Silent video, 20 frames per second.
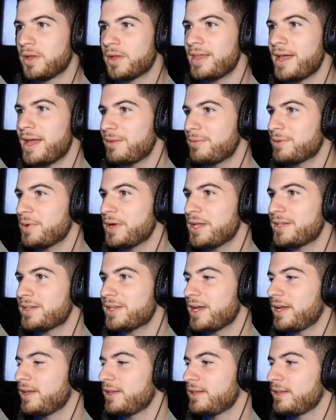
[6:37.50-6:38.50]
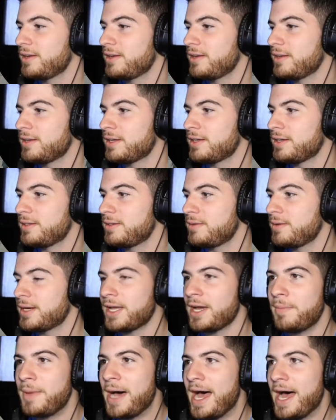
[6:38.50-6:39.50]
the what?
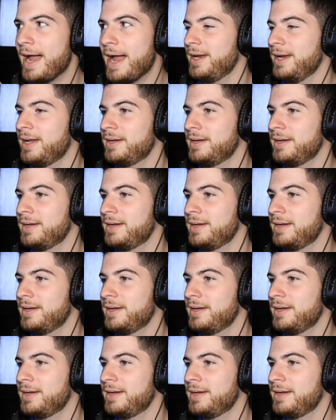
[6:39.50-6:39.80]
Come on.